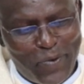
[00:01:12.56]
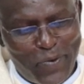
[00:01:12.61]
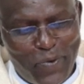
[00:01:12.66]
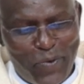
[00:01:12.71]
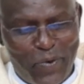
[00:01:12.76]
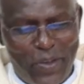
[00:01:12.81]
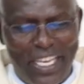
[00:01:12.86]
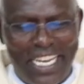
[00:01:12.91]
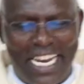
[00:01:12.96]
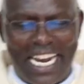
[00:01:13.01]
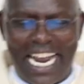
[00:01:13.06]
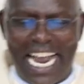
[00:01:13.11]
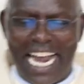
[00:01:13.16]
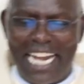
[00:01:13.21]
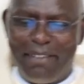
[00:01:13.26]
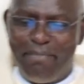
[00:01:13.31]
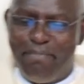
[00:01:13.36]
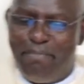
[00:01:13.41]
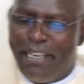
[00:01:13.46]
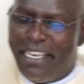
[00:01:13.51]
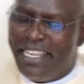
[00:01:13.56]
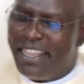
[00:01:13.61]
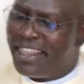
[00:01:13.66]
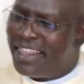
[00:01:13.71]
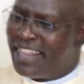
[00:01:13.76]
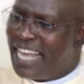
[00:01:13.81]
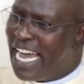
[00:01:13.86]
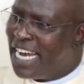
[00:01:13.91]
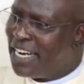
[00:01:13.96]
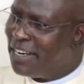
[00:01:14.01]
We can be
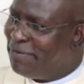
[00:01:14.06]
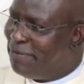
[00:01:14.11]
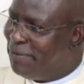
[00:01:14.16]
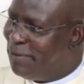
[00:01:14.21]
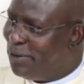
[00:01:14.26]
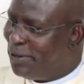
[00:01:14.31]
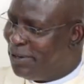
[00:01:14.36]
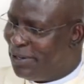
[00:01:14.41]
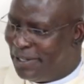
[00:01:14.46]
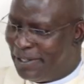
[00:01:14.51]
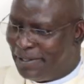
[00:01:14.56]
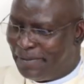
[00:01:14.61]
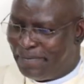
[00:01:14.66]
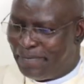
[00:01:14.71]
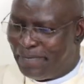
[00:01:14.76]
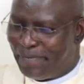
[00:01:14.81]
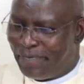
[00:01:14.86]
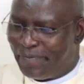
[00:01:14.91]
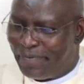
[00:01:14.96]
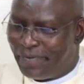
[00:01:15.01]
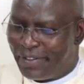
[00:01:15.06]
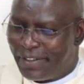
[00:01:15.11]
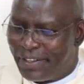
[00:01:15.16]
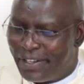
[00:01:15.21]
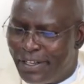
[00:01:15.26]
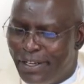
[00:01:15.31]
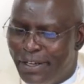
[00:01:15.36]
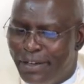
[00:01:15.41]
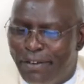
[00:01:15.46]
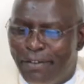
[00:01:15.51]
thankful
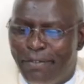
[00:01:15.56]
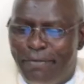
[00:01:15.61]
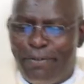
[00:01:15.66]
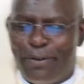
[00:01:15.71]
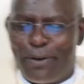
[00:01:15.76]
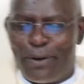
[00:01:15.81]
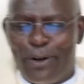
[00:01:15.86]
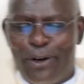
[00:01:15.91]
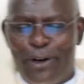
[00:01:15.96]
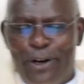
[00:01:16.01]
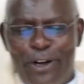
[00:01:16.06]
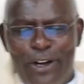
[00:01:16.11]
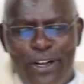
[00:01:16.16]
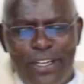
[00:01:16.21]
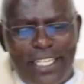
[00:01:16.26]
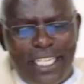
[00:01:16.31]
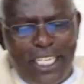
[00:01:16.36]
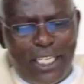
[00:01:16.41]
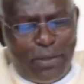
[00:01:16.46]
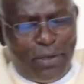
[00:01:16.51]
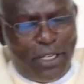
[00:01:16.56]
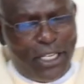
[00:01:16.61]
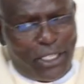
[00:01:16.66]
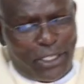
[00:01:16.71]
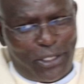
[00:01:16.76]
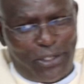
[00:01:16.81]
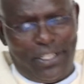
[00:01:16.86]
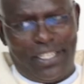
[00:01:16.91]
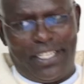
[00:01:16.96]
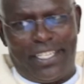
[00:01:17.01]
for all
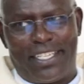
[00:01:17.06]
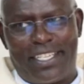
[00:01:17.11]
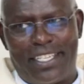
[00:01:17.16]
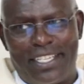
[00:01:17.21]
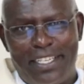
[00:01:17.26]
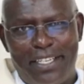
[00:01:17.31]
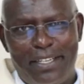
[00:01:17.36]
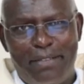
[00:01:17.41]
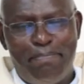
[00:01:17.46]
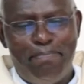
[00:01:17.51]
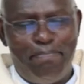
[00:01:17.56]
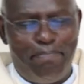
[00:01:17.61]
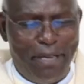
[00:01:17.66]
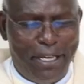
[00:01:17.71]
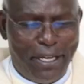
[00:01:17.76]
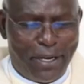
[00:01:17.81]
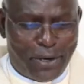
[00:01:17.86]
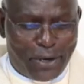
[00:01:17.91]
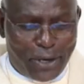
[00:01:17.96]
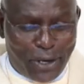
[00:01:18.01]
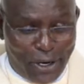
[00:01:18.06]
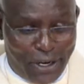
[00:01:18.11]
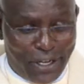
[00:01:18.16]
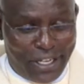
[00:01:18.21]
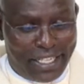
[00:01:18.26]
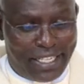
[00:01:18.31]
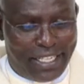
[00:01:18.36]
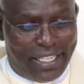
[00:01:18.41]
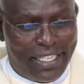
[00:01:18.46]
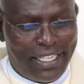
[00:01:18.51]
situations
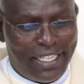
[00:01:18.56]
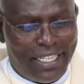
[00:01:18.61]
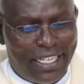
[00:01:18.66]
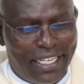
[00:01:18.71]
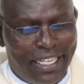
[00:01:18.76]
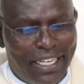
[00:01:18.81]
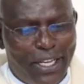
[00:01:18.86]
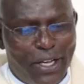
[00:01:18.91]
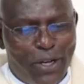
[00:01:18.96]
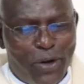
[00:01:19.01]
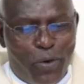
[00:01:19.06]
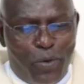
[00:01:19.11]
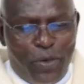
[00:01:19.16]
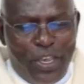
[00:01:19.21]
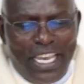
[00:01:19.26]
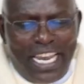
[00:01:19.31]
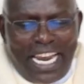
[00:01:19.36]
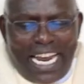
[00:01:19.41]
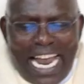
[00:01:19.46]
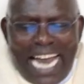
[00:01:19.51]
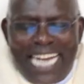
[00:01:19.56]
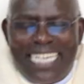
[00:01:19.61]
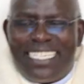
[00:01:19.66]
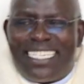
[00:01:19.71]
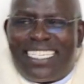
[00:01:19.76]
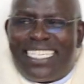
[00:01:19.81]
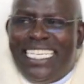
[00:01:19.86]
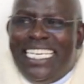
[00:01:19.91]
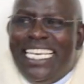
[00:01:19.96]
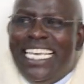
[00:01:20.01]
because we can
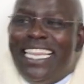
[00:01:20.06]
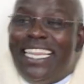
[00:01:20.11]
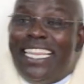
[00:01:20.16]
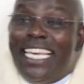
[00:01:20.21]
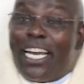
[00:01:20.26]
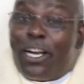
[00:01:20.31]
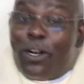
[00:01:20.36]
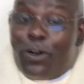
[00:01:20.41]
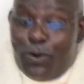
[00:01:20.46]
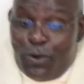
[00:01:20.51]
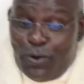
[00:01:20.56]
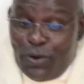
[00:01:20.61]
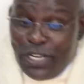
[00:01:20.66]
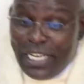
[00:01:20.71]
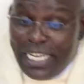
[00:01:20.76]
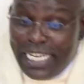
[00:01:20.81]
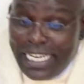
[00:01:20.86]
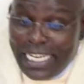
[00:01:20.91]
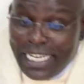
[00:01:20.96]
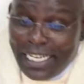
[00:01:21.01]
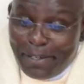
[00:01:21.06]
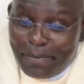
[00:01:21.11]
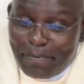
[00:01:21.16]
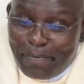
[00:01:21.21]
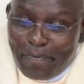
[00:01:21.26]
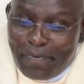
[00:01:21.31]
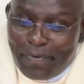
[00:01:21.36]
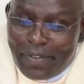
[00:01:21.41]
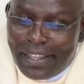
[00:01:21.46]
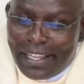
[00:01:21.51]
see the good
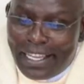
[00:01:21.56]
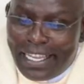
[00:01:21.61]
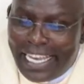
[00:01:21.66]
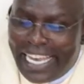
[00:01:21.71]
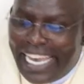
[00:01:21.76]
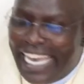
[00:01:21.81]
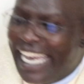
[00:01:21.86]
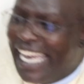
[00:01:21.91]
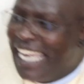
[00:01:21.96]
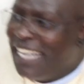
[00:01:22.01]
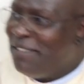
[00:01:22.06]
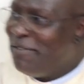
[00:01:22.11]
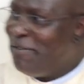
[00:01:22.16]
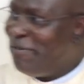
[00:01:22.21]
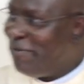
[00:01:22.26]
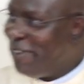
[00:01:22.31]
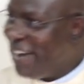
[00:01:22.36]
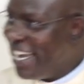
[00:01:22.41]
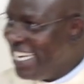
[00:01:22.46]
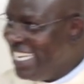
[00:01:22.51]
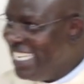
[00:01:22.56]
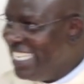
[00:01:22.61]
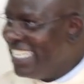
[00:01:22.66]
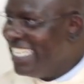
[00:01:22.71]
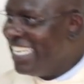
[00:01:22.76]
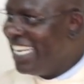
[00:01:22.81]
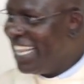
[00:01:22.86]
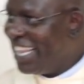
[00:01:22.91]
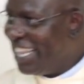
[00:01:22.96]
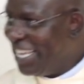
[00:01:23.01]
and
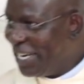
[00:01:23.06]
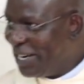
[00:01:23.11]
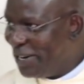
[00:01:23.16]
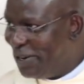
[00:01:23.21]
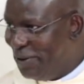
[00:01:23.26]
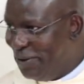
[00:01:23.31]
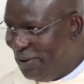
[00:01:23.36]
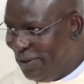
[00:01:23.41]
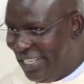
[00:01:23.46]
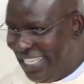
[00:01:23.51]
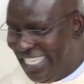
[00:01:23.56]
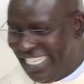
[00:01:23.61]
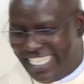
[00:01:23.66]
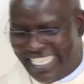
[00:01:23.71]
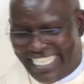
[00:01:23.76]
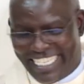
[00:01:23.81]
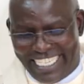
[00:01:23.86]
find the good.